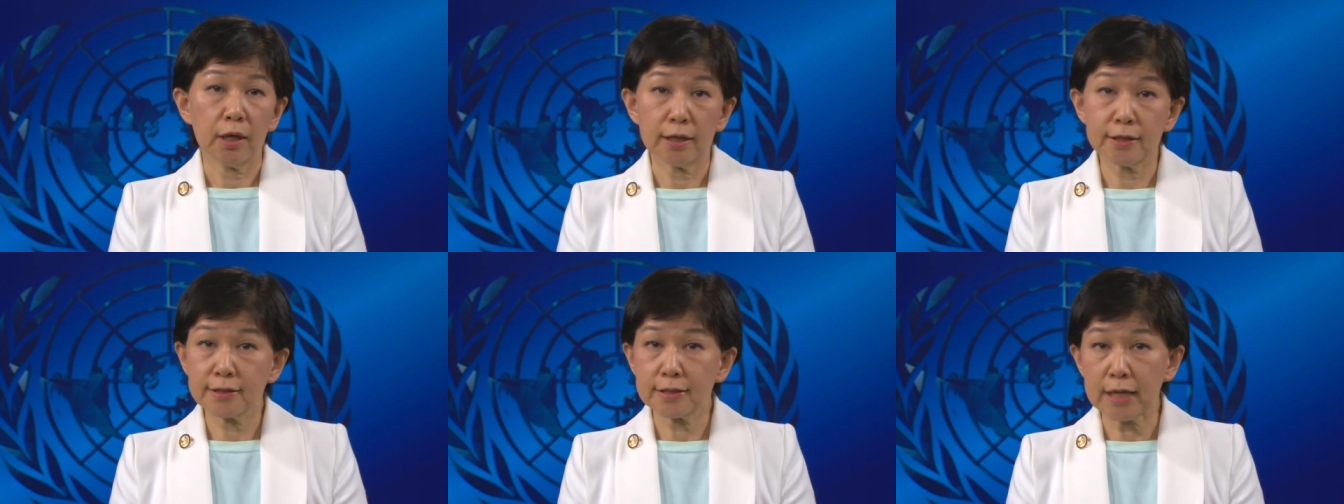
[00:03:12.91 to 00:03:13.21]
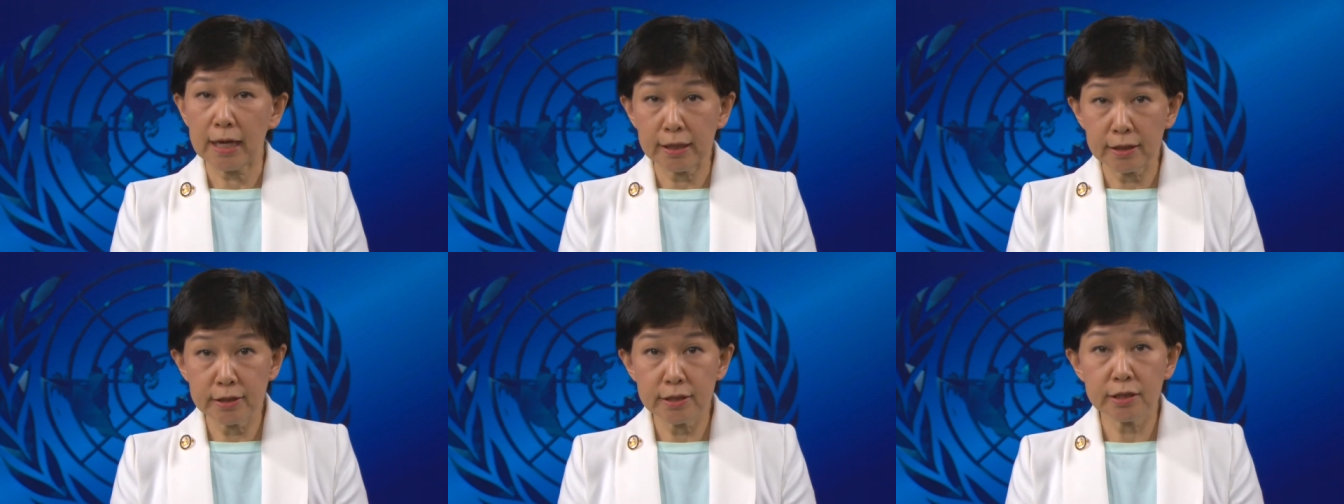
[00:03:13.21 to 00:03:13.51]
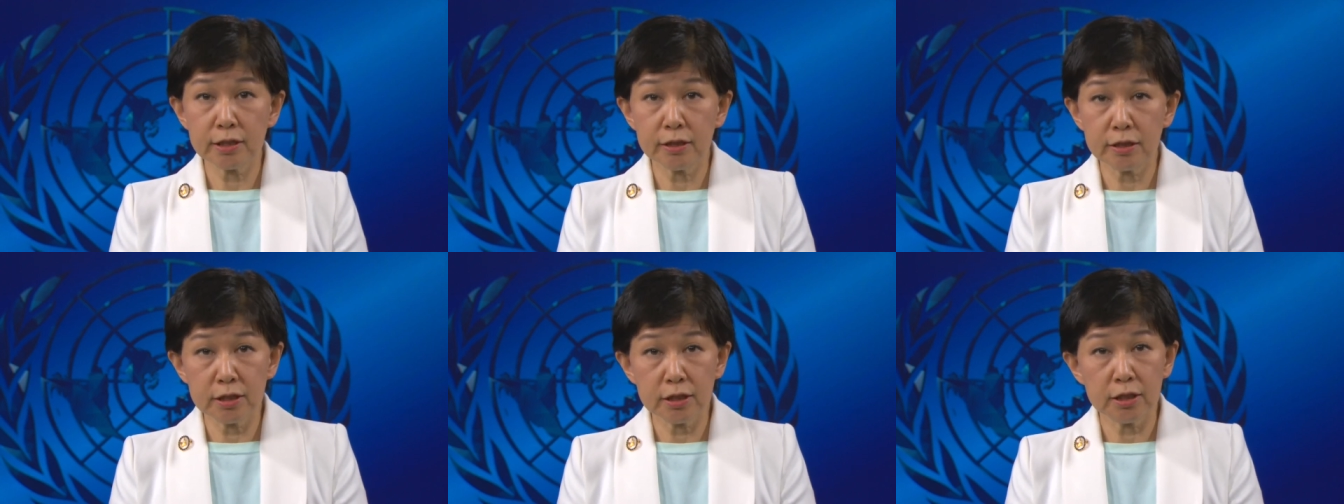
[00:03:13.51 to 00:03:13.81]
as
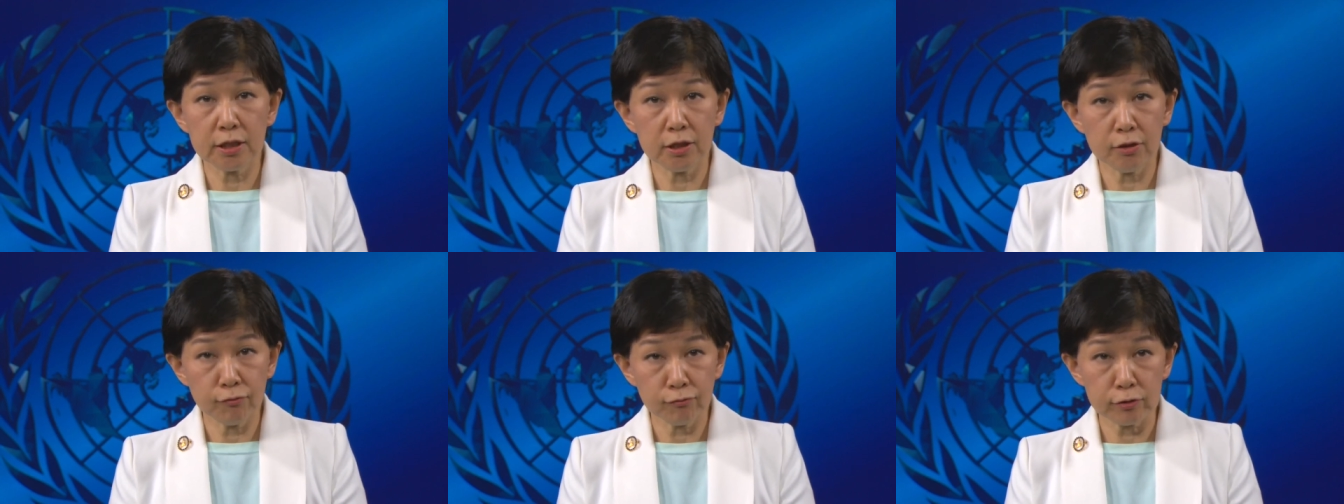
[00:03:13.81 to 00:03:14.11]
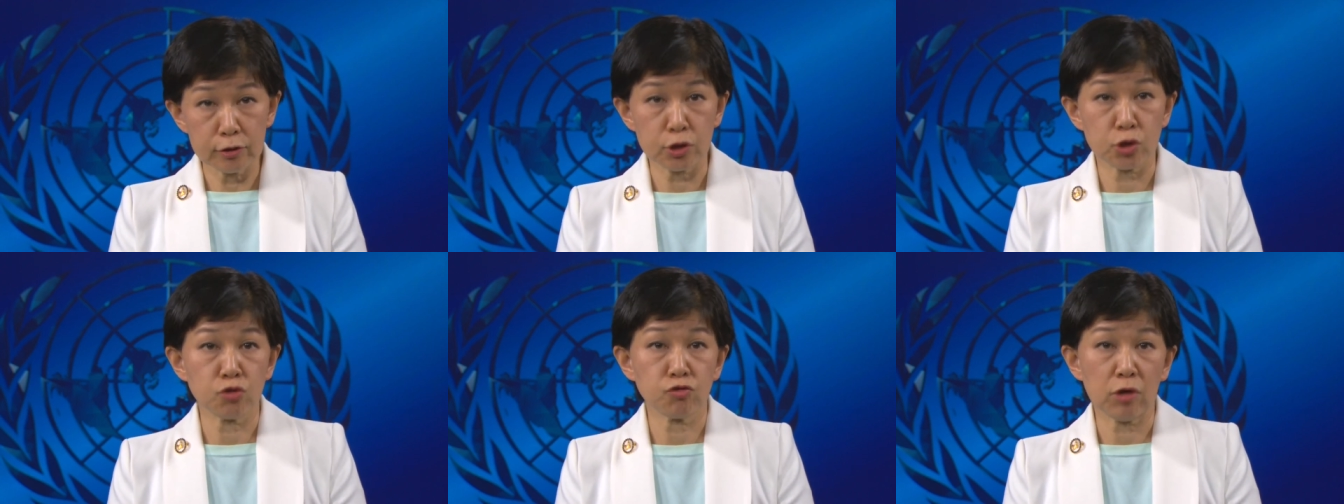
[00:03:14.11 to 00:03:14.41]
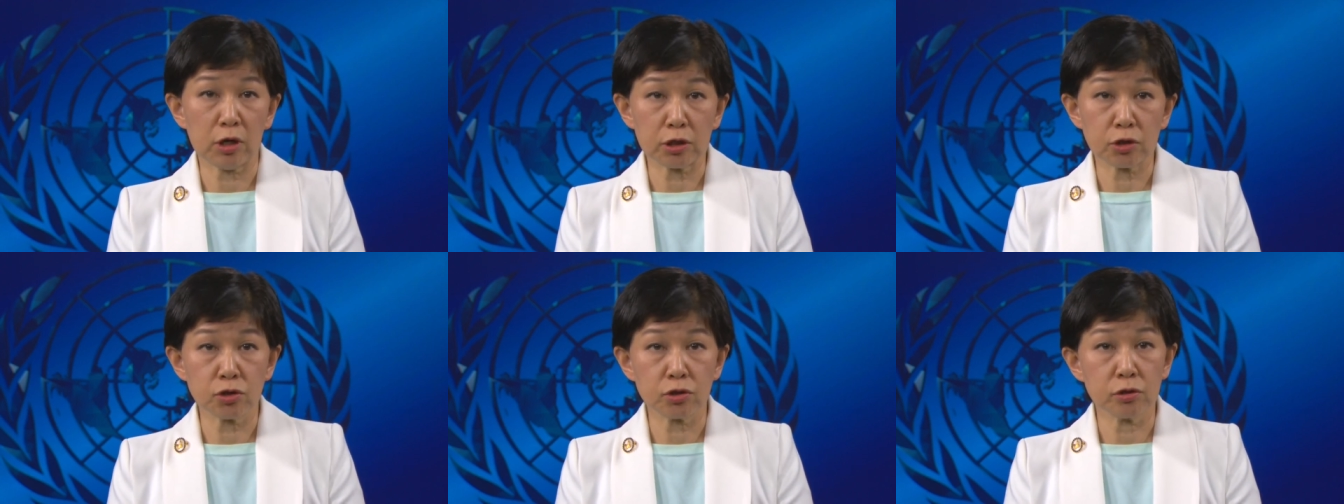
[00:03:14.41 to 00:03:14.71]
ICT
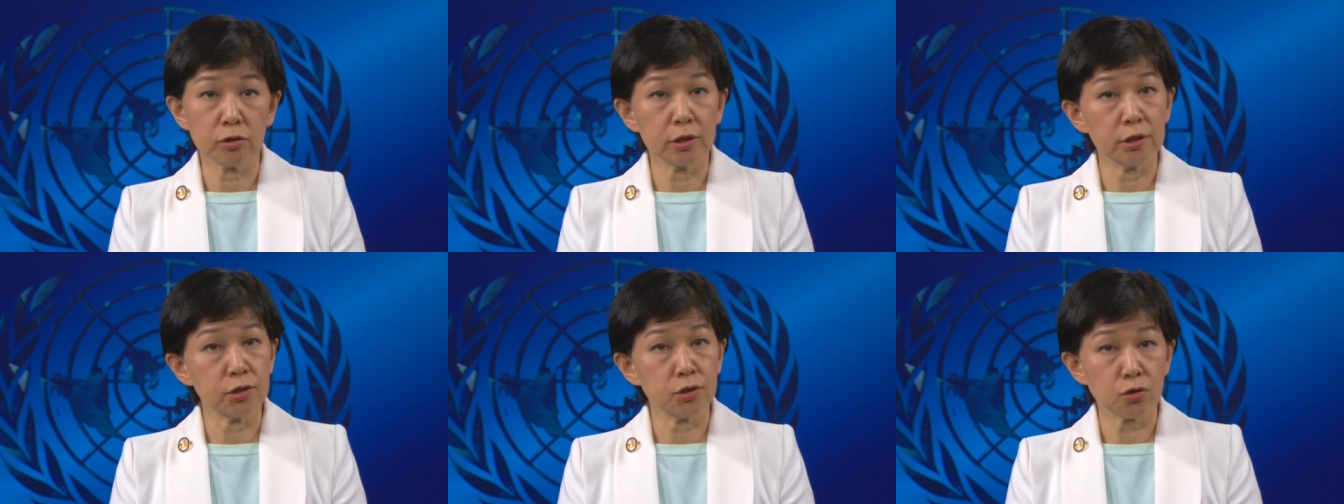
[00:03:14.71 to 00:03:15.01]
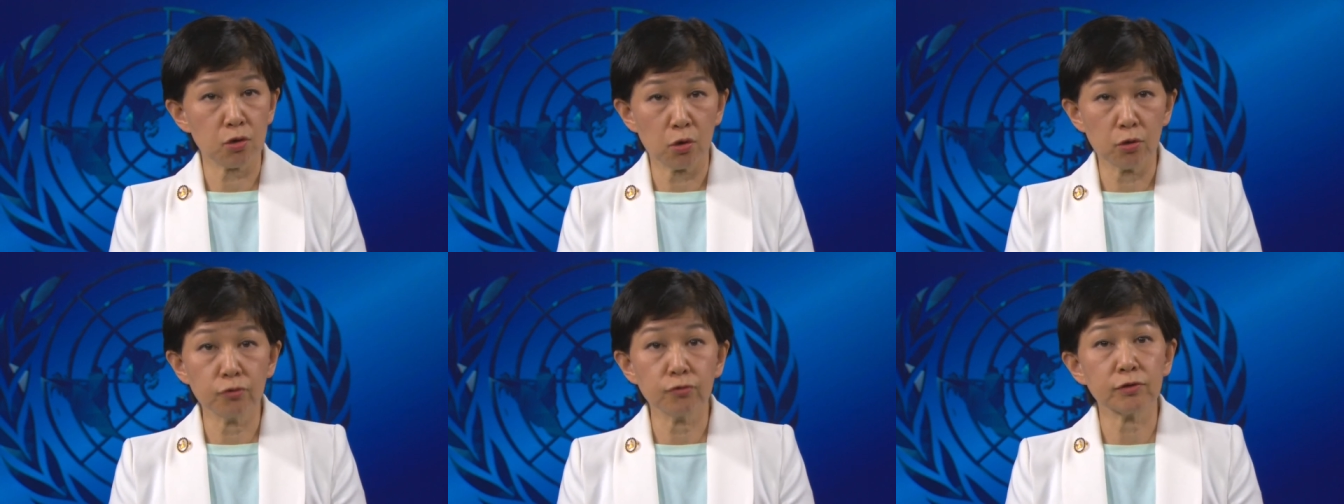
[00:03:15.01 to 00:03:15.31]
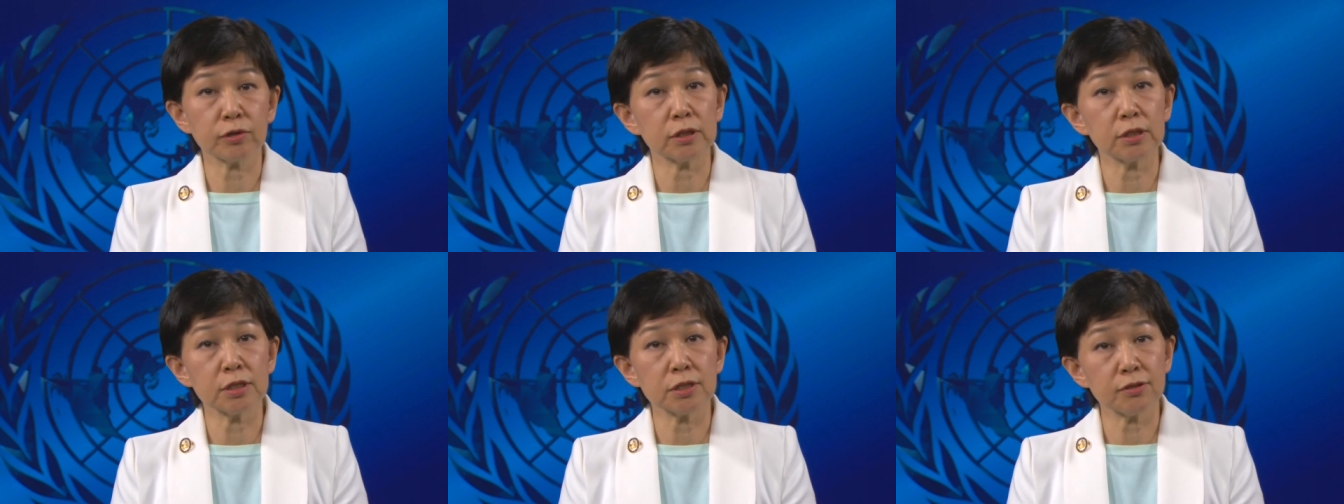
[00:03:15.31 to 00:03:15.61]
infrastructure is
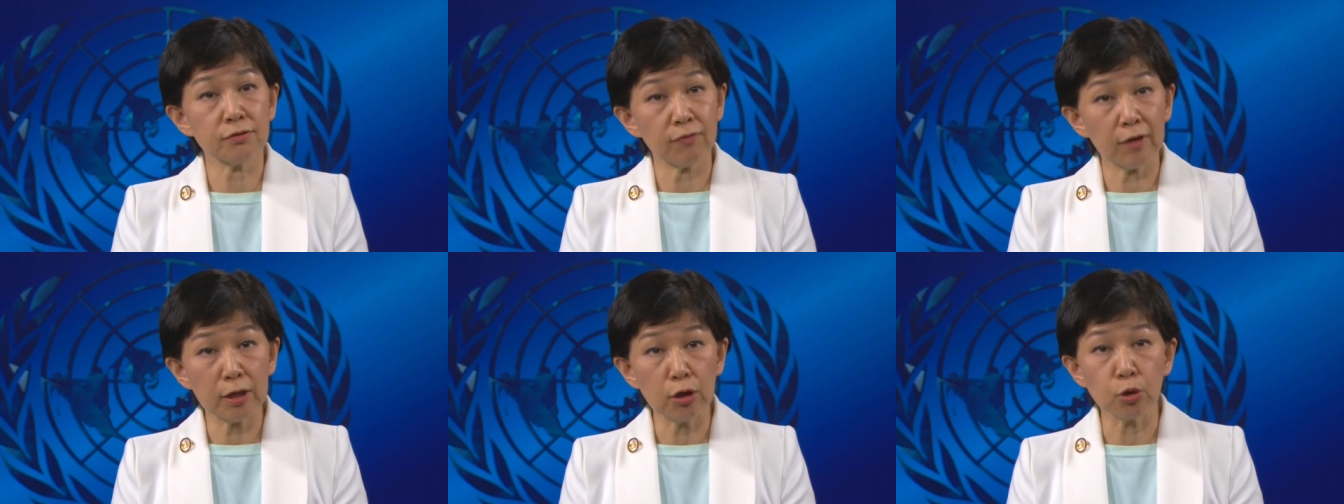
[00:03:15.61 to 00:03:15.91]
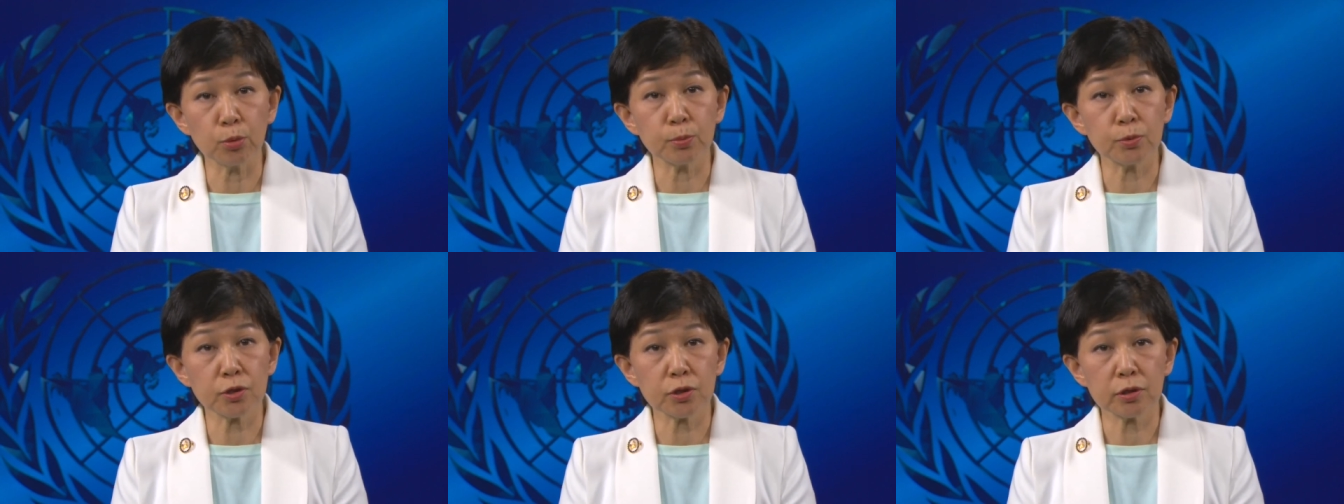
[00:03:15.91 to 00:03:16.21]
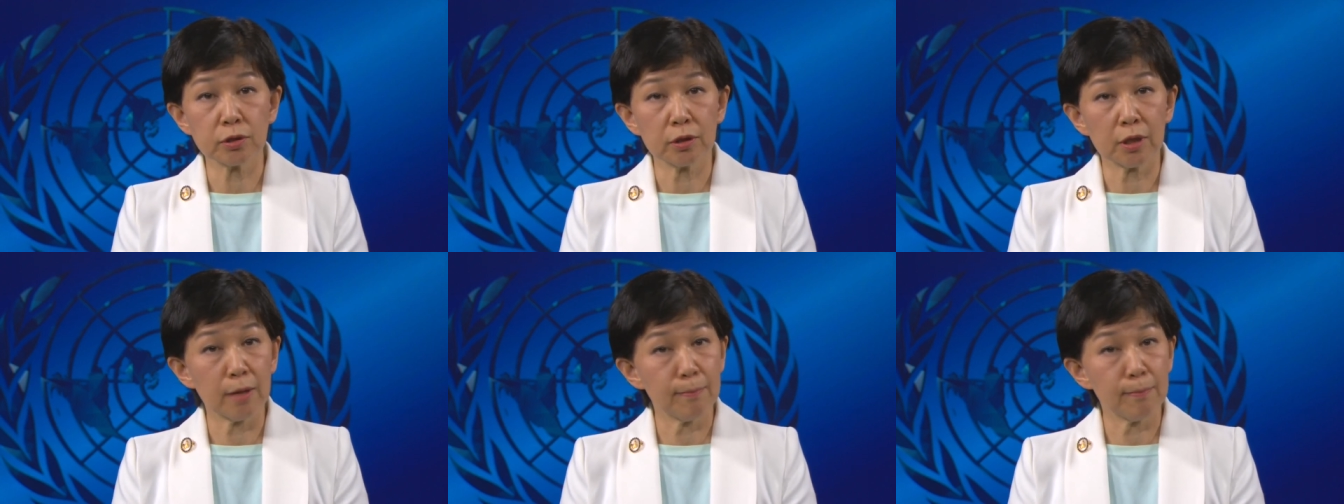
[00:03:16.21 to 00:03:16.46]
often developed